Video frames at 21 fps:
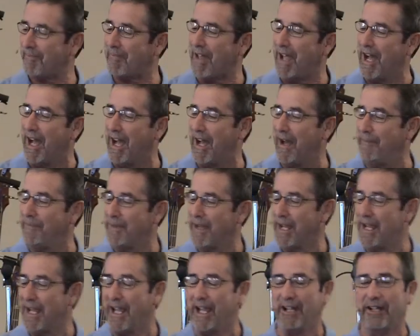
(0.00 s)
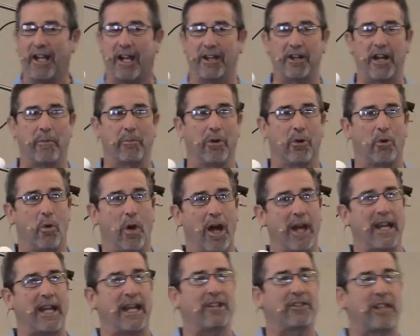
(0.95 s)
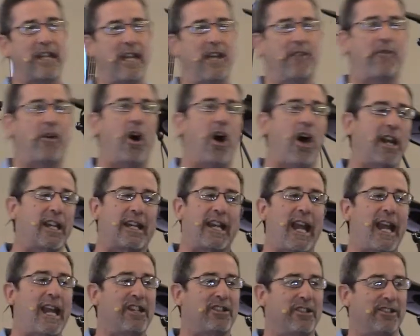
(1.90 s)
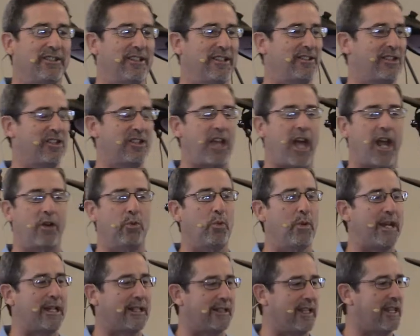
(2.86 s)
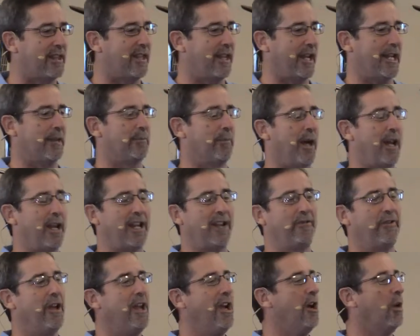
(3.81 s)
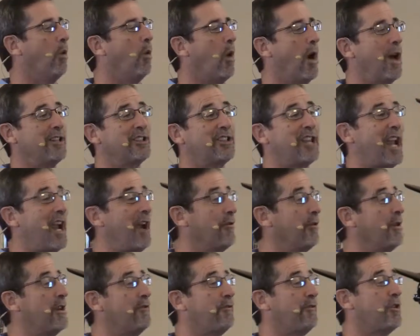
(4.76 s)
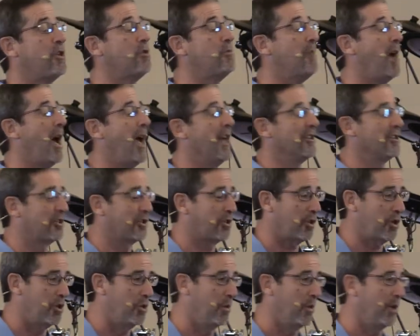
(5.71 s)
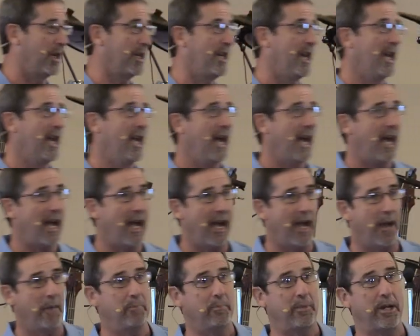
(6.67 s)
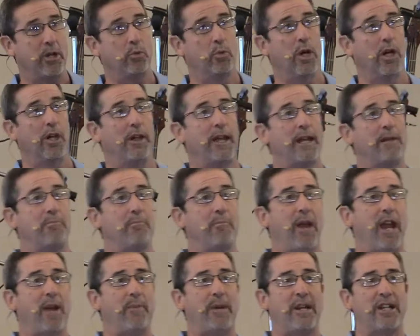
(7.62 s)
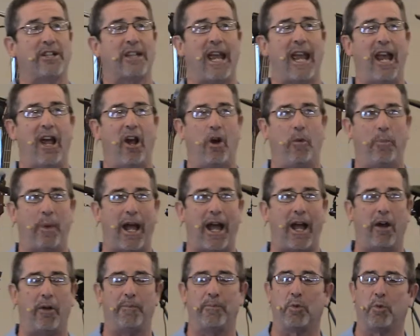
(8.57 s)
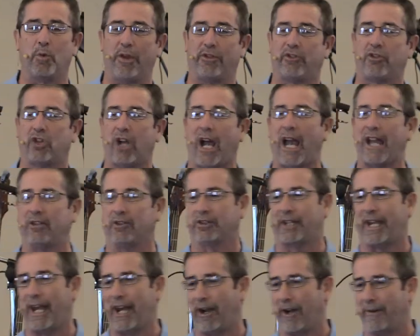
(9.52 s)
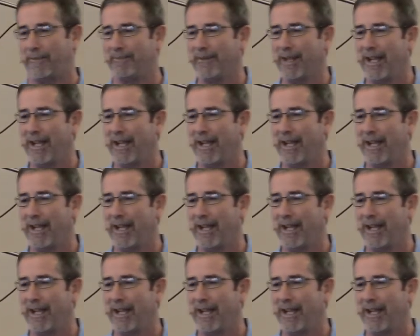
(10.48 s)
Uh, number one is if on occasions, this is not a weekly thing, but if once every few months you would uh, be willing maybe to help out with childcare.